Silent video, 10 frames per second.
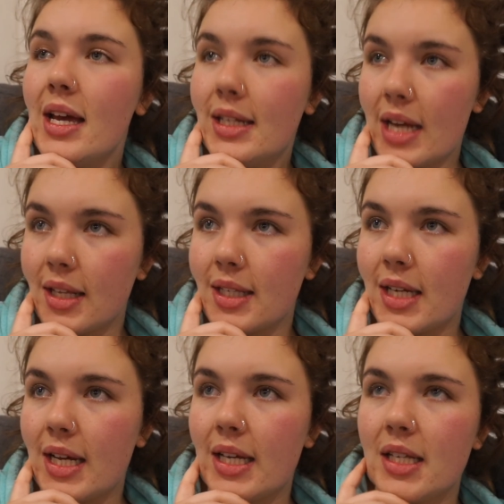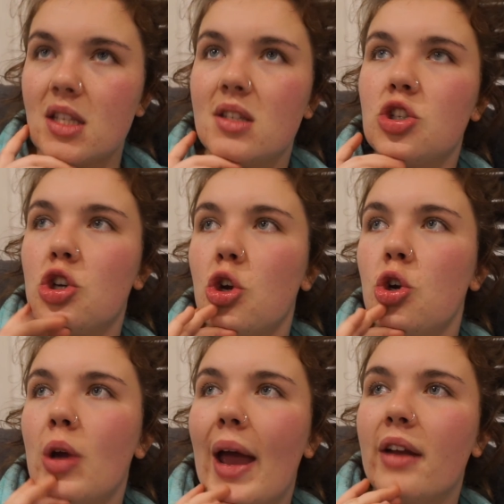Downstairs,
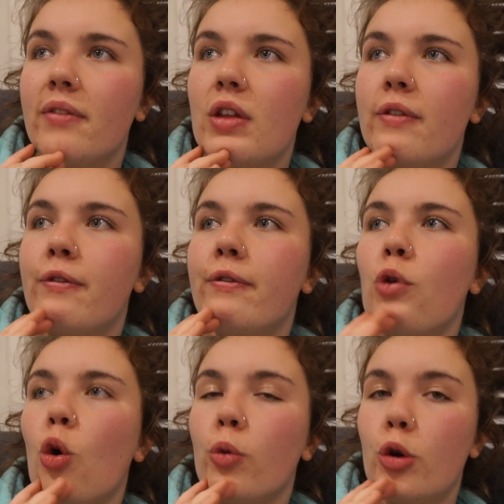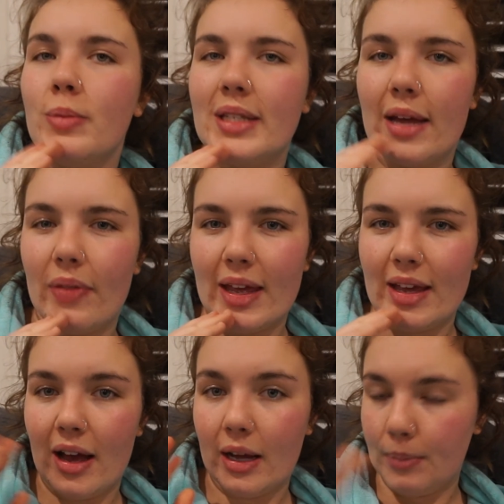2 out of the 4 rooms down there
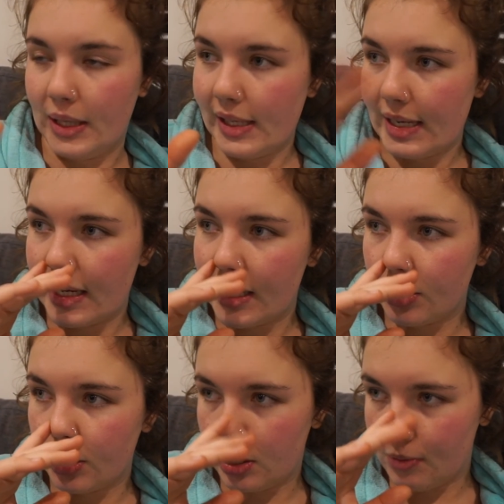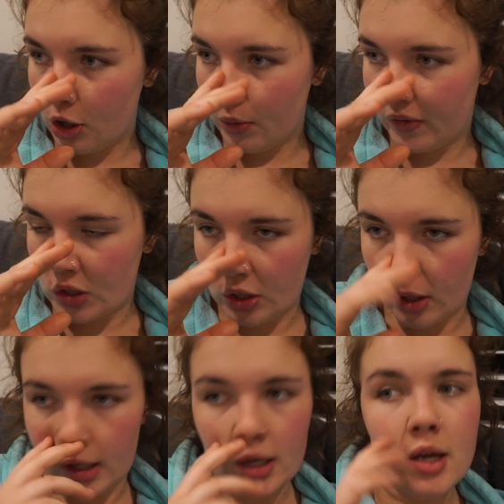are completely done. So tomorrow we've just
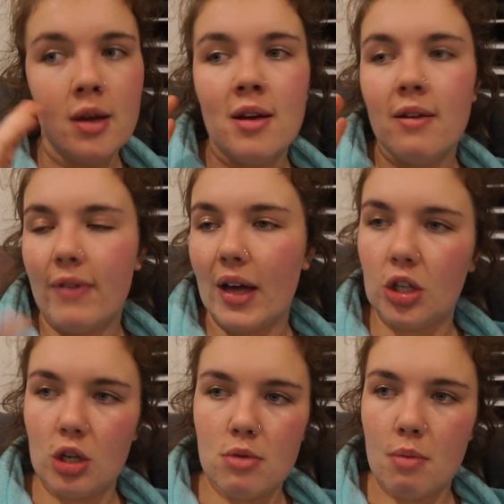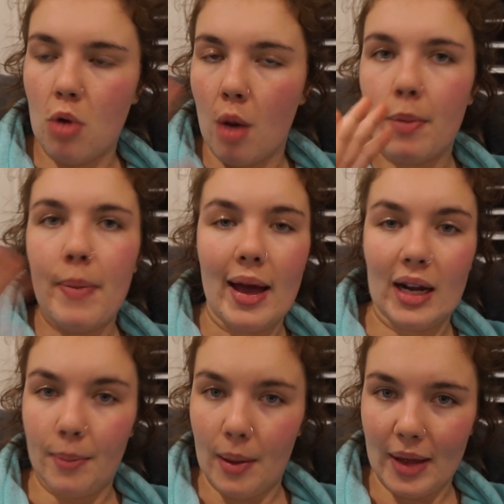gotta vacuum, mop, pack
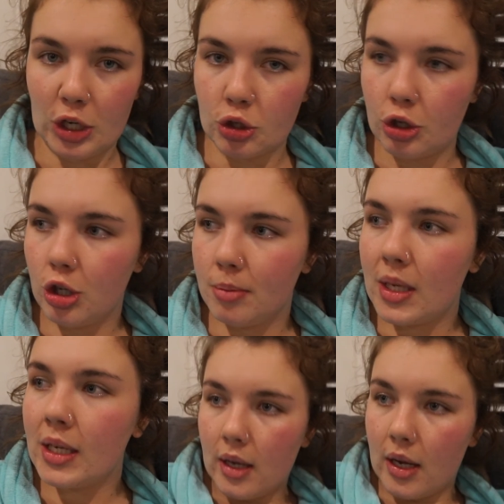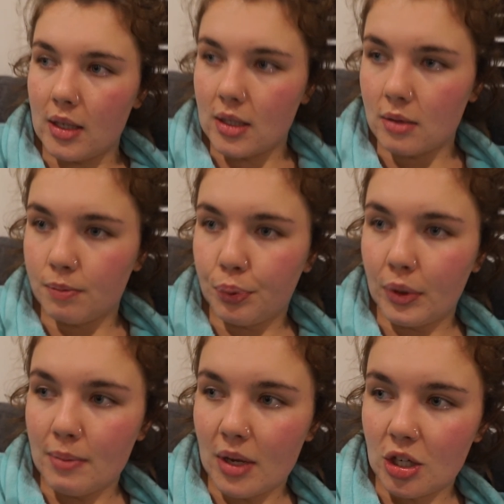up a bedroom, and
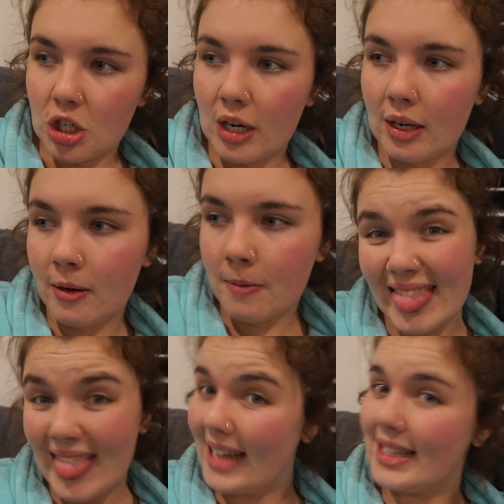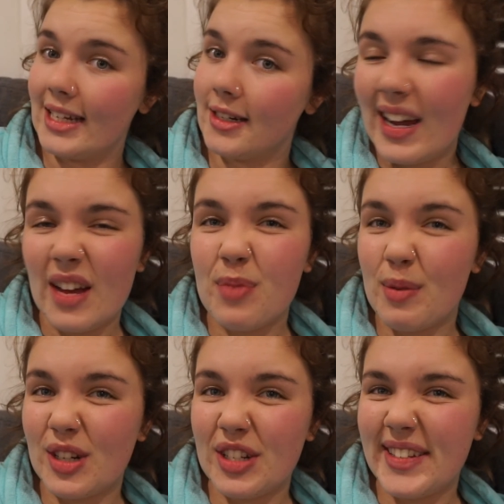pretty much that's it. Pretty
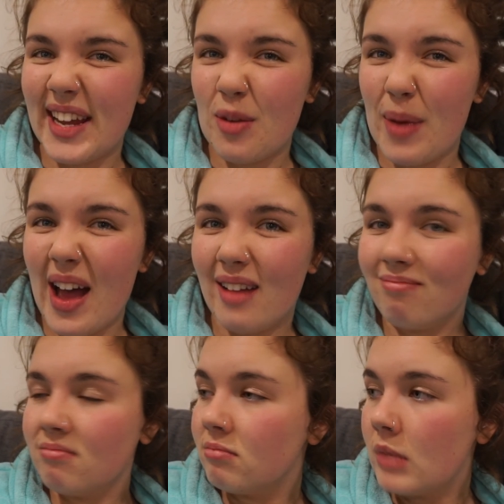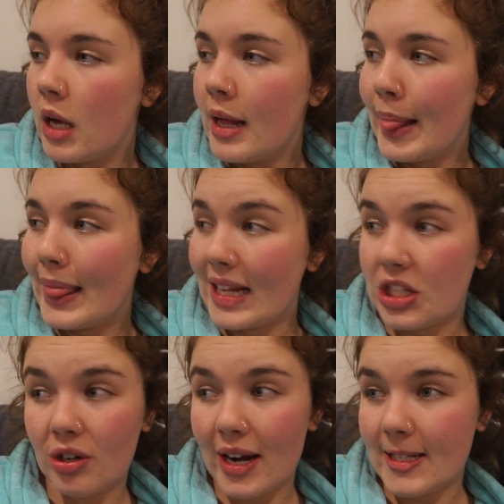much just say goodbye. That's
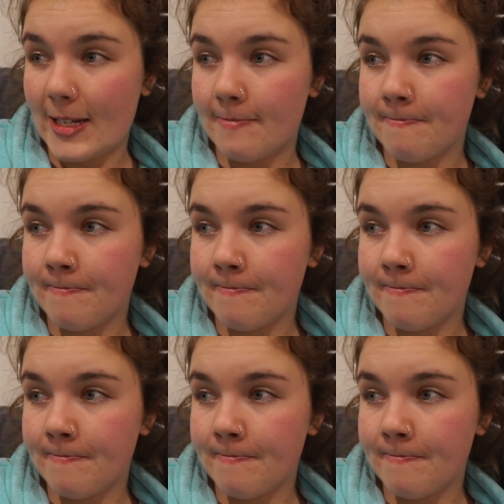crazy.